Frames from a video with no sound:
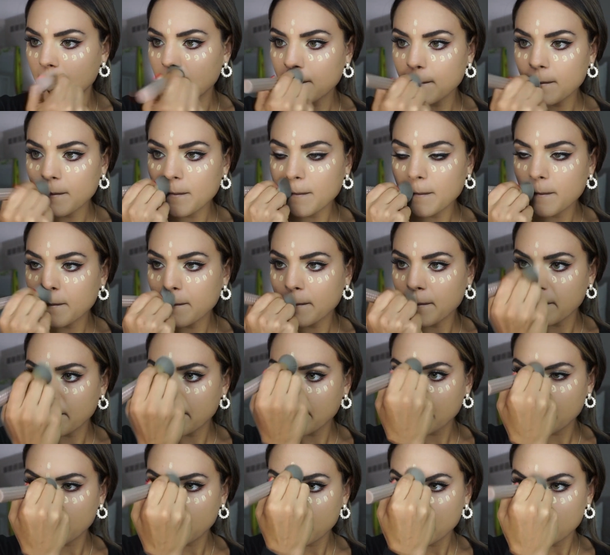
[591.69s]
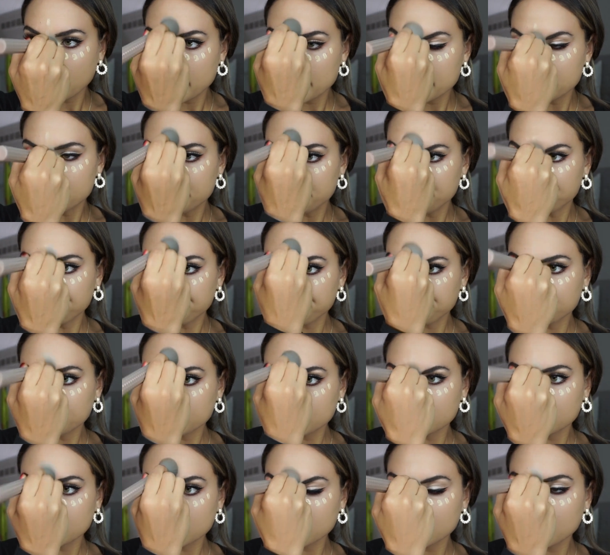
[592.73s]
using a brush here, and then
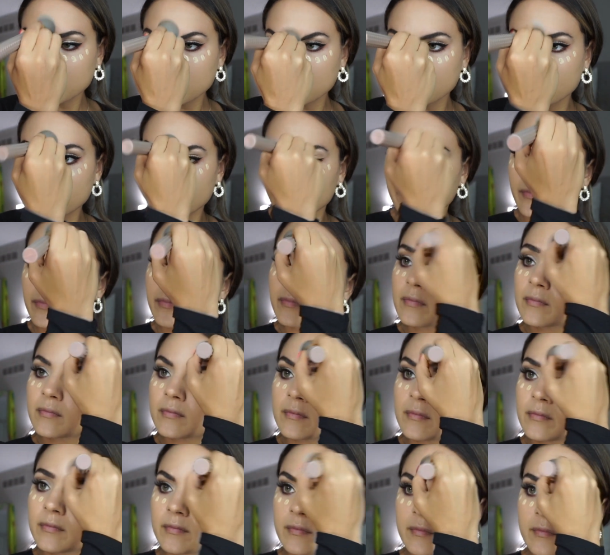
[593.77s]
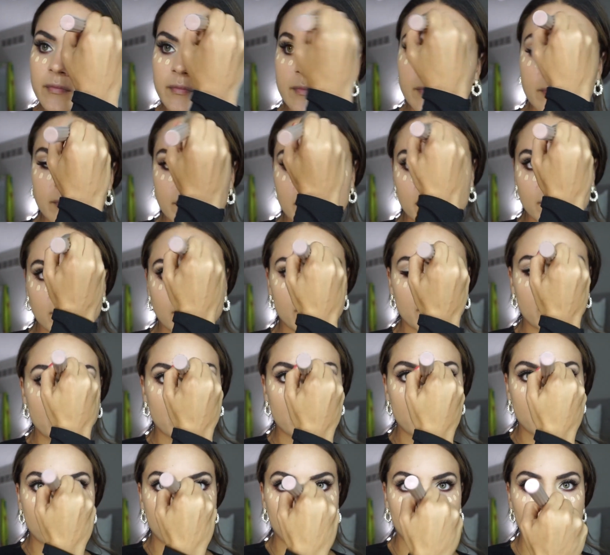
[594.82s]
finishing it off with the
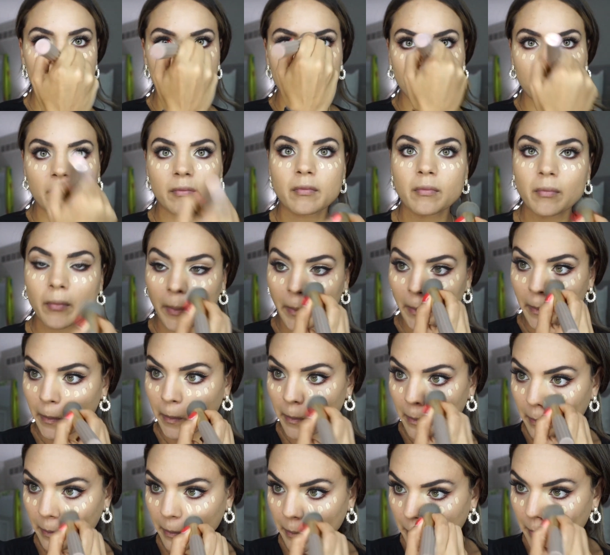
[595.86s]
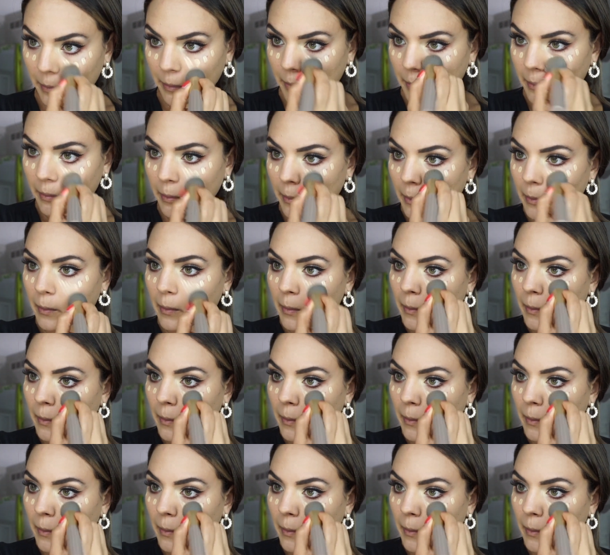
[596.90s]
damp Beauty sponge.